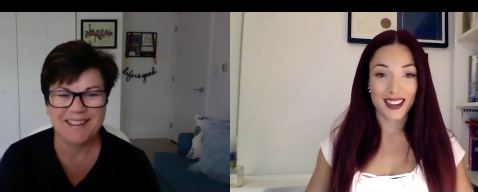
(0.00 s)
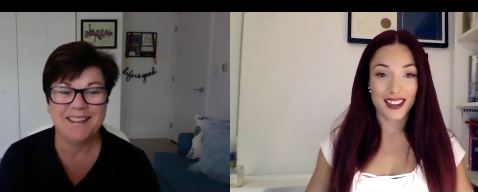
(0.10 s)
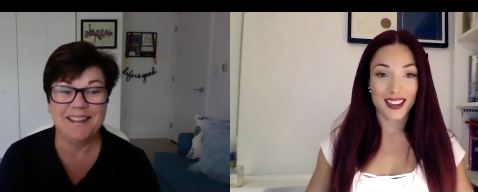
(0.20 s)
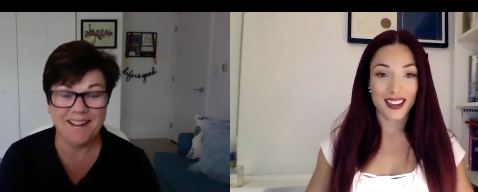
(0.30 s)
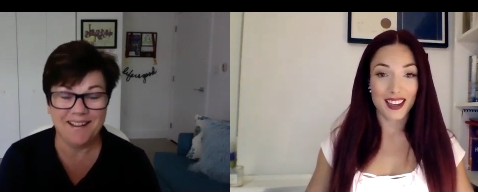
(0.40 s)

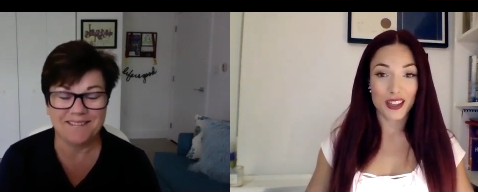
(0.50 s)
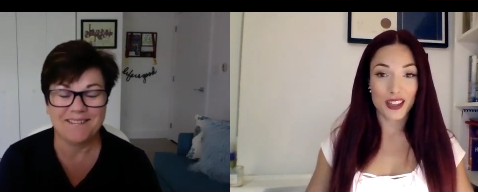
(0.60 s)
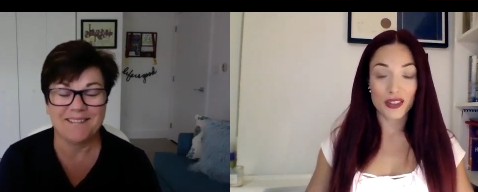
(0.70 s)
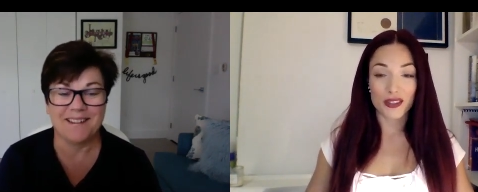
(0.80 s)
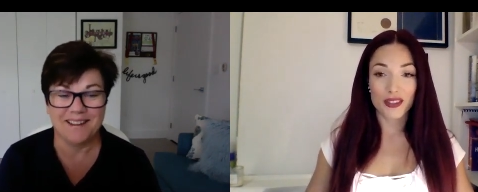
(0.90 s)
Speaker 1: I
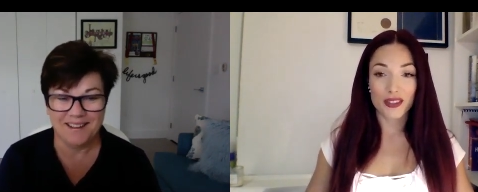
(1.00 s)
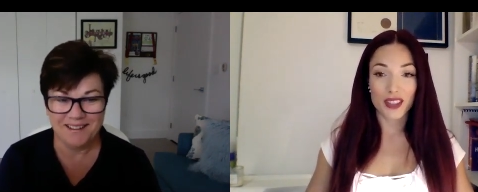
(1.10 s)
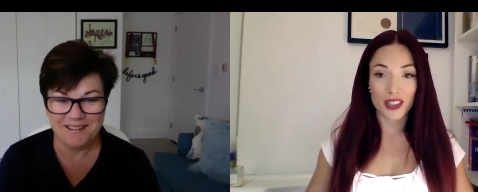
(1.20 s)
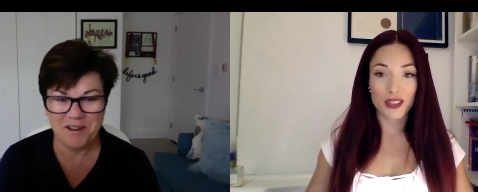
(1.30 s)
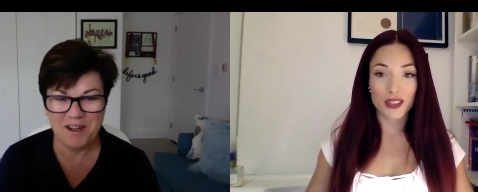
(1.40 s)
do. I
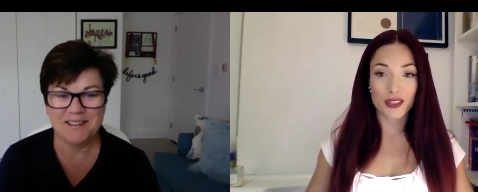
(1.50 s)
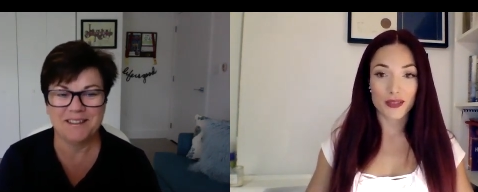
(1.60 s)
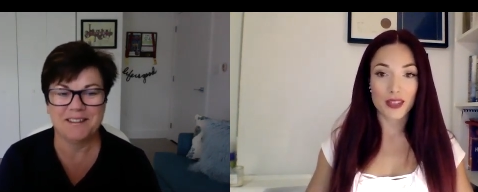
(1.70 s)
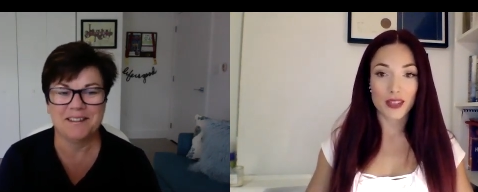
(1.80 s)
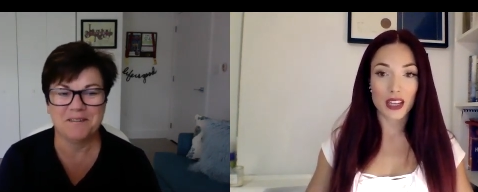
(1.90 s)
do. Right.
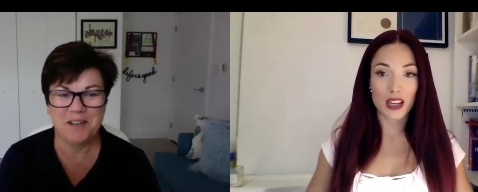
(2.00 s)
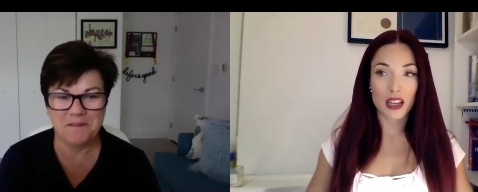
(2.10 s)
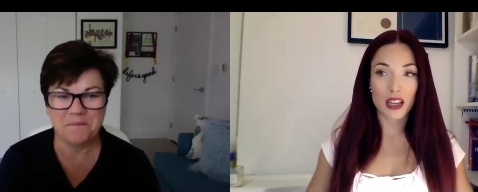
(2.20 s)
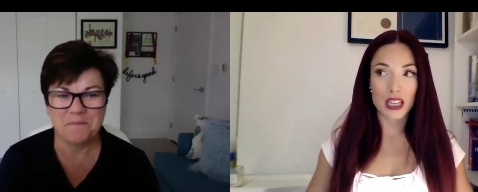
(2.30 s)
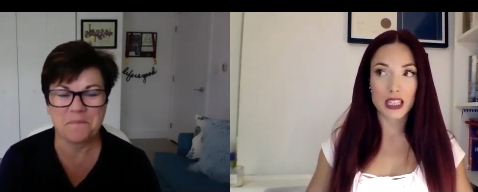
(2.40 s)
I,
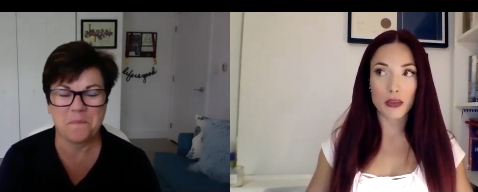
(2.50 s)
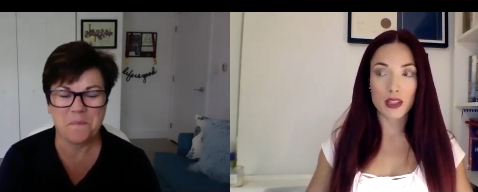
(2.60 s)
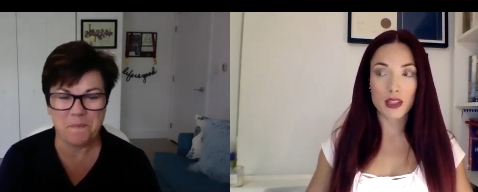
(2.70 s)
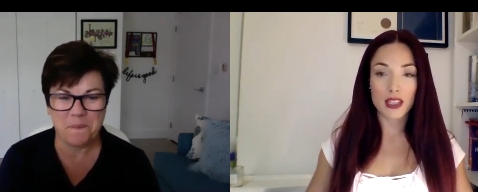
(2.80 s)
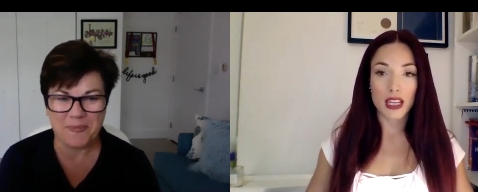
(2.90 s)
I, I, that
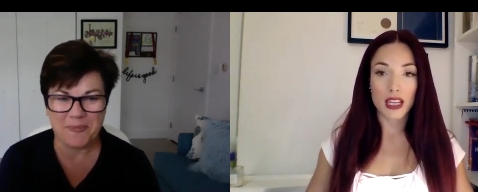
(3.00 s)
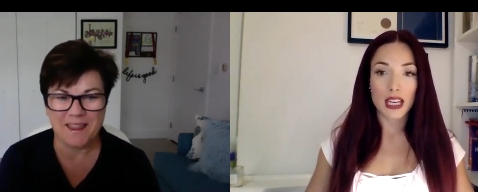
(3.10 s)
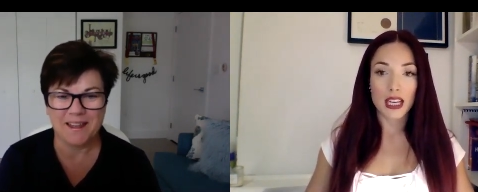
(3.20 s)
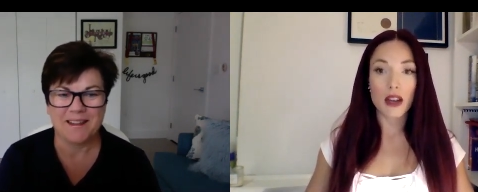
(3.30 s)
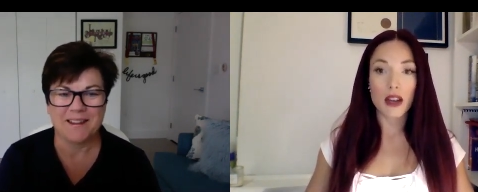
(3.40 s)
was
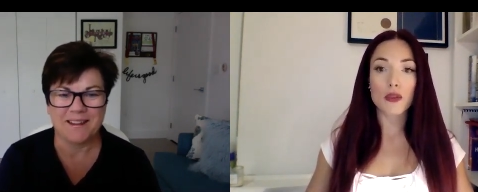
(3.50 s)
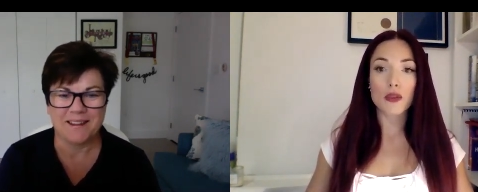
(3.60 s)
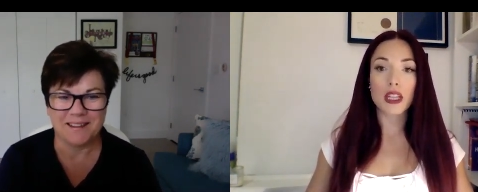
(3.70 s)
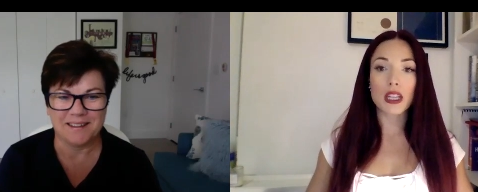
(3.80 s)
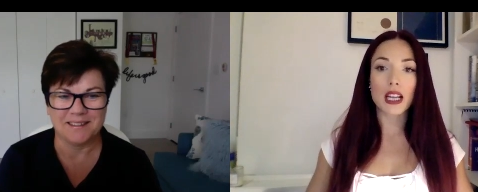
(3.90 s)
I was
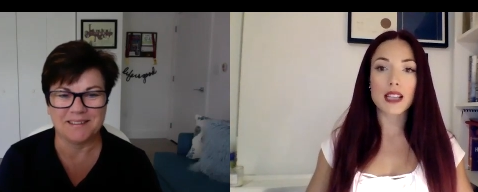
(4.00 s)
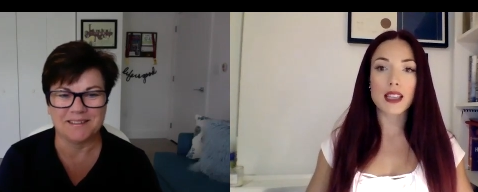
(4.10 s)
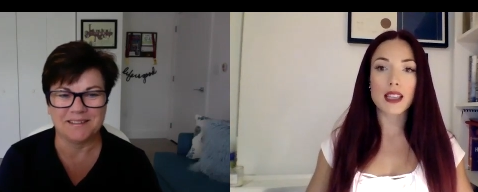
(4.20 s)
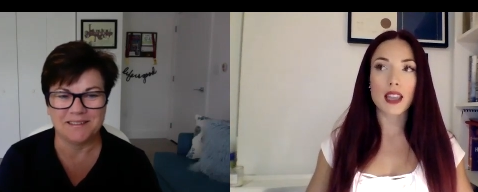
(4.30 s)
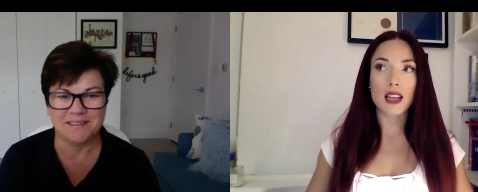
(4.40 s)

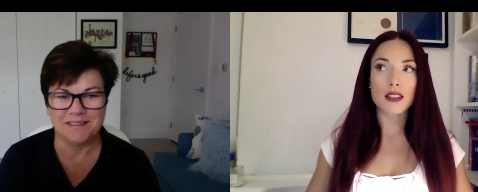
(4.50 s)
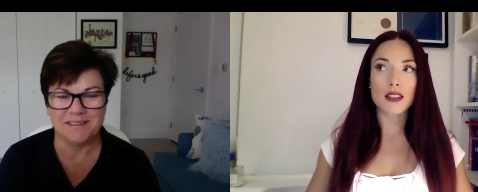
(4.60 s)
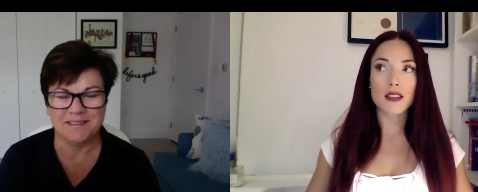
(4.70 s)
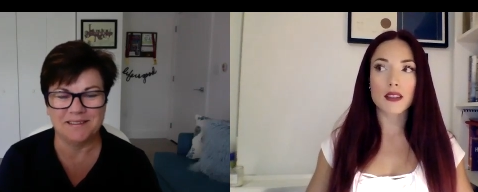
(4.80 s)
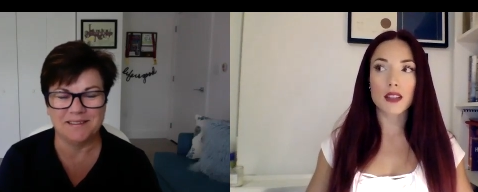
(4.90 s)
realizing that
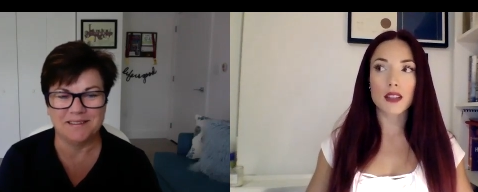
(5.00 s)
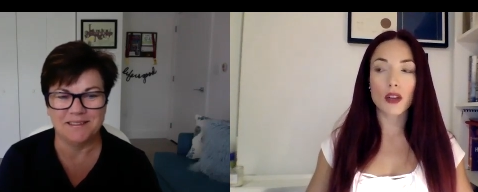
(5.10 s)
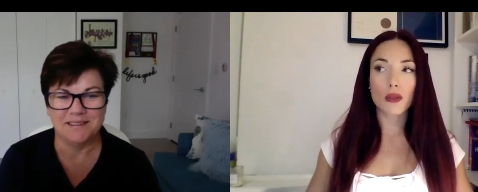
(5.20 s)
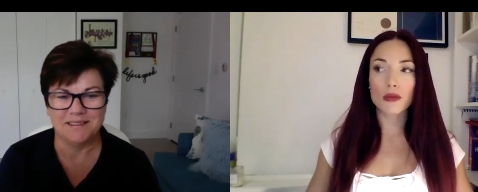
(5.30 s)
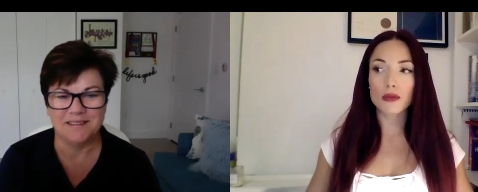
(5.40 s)
you
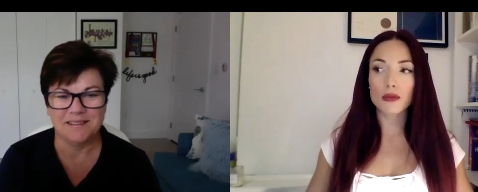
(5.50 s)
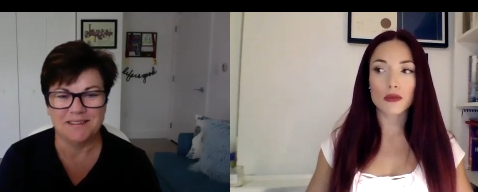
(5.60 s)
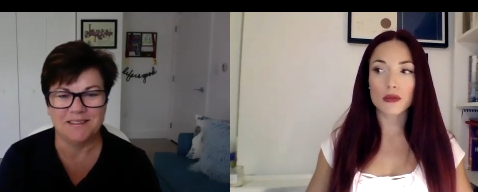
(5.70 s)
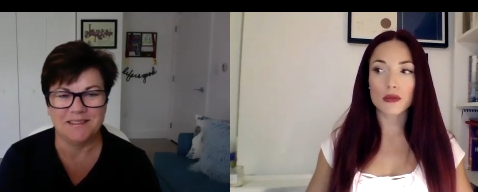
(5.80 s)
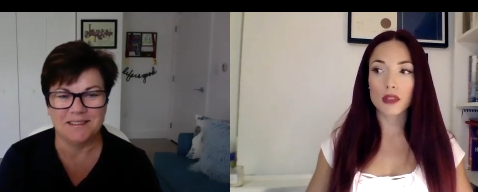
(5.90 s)
know
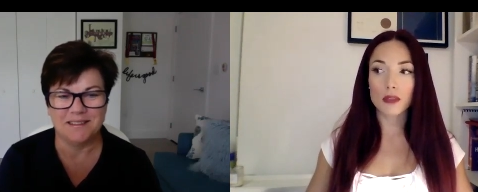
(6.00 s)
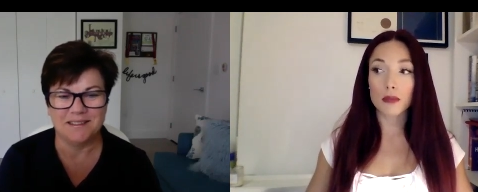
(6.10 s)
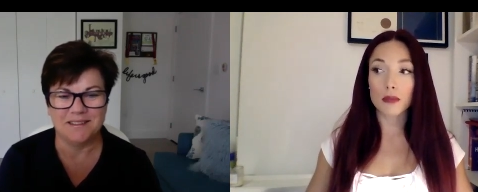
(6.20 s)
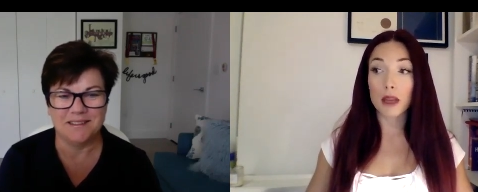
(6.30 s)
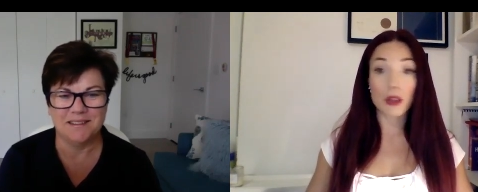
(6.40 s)

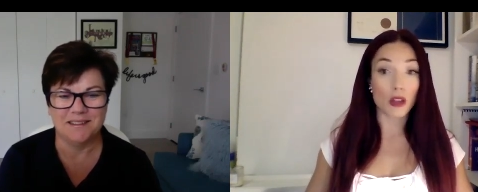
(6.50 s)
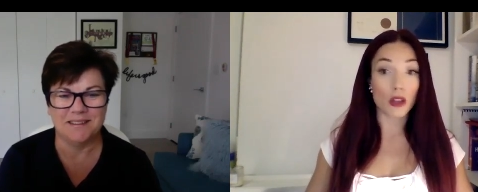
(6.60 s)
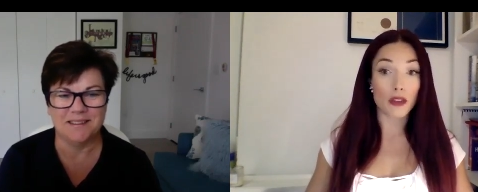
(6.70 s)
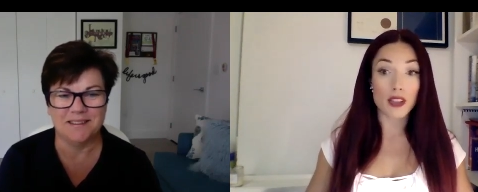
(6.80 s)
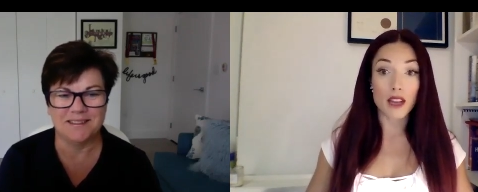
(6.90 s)
maybe a lot of
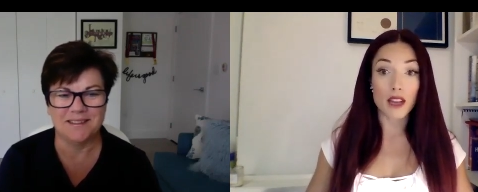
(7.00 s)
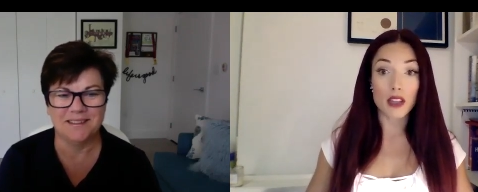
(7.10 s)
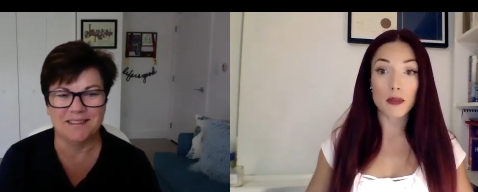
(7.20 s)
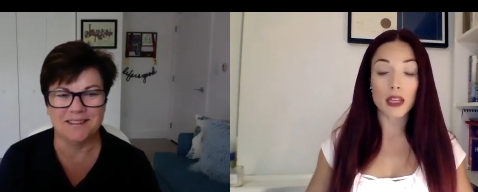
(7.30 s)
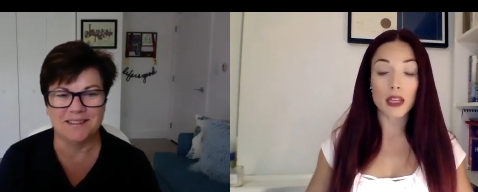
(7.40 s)
us have it,
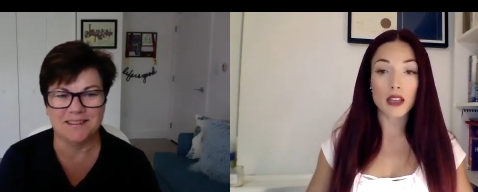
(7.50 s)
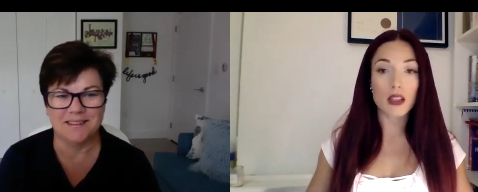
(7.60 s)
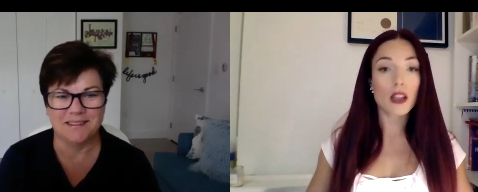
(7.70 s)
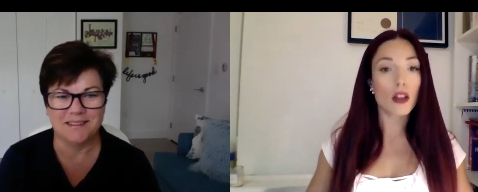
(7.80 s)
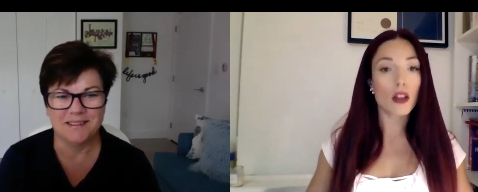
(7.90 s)
but it, a
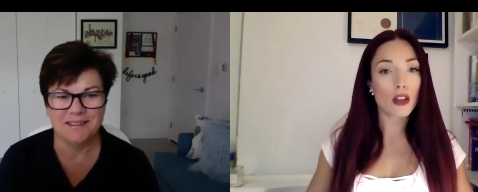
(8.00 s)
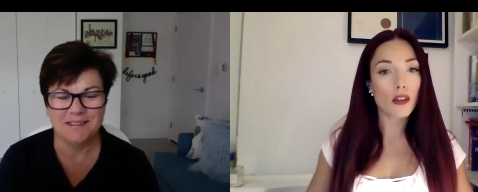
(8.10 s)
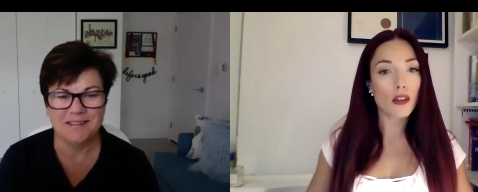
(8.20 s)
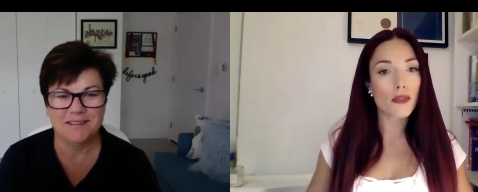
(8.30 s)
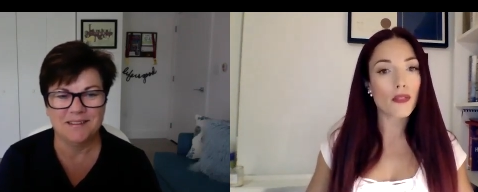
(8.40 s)
lot a lot
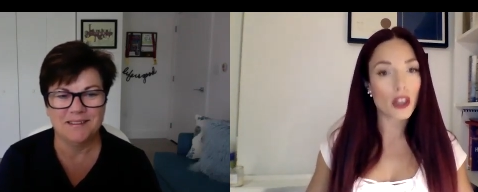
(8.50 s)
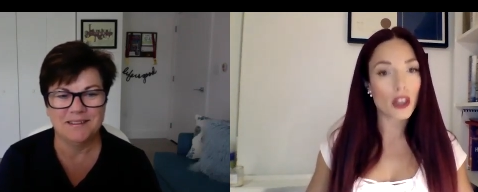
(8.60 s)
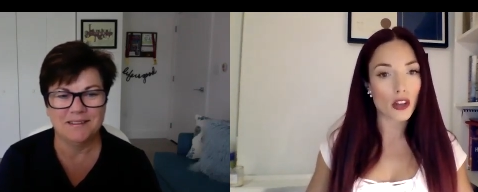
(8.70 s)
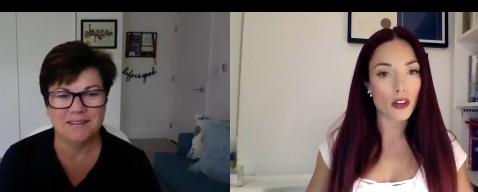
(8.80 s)
of fear